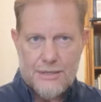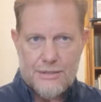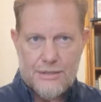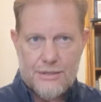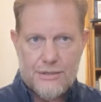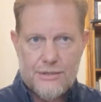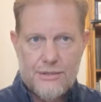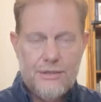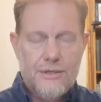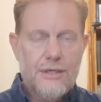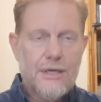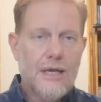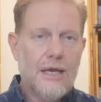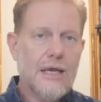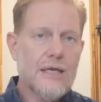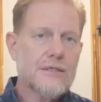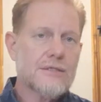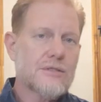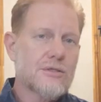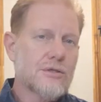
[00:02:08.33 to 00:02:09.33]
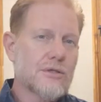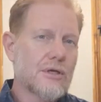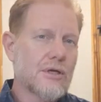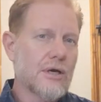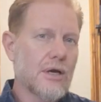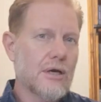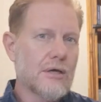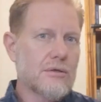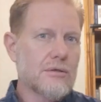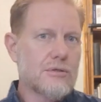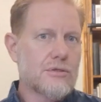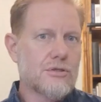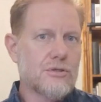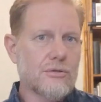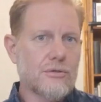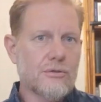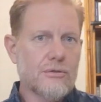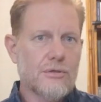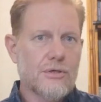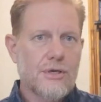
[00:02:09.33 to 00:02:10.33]
The learner has to go
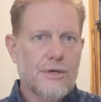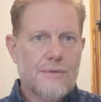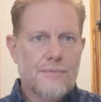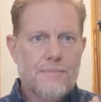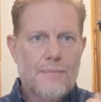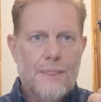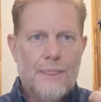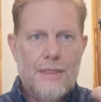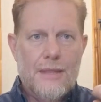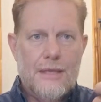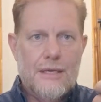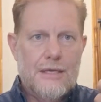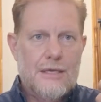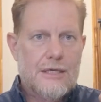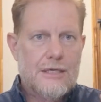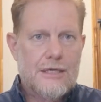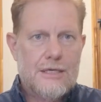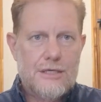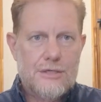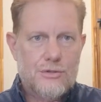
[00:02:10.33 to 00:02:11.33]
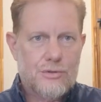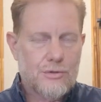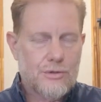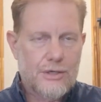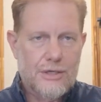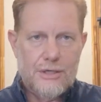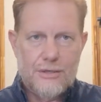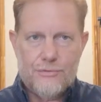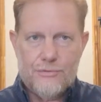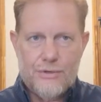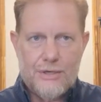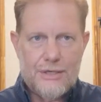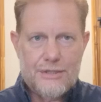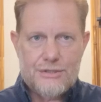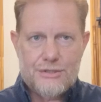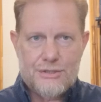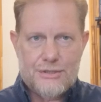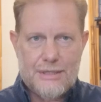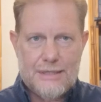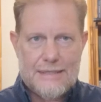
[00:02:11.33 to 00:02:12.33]
to his or her
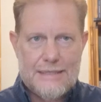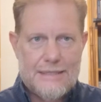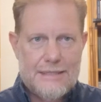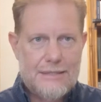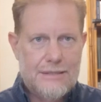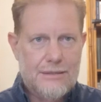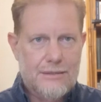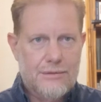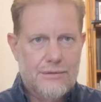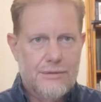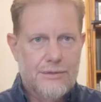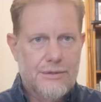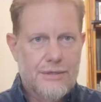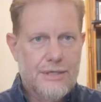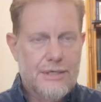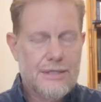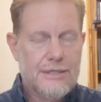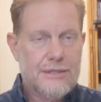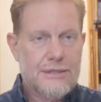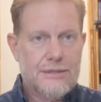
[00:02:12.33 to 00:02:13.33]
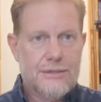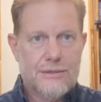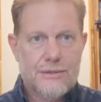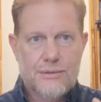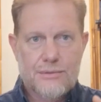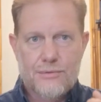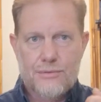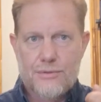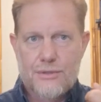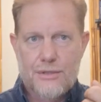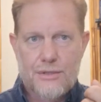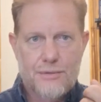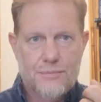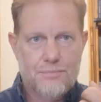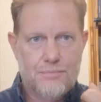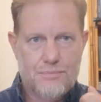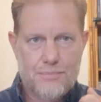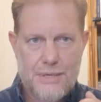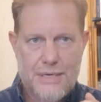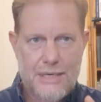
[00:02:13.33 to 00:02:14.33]
religious leader, his or her
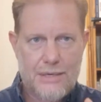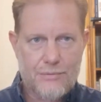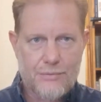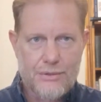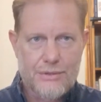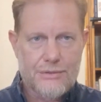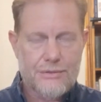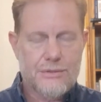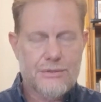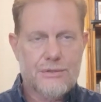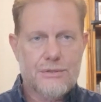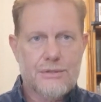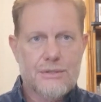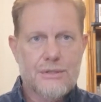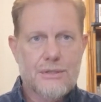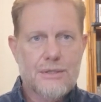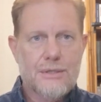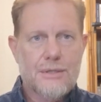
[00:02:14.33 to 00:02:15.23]
parents,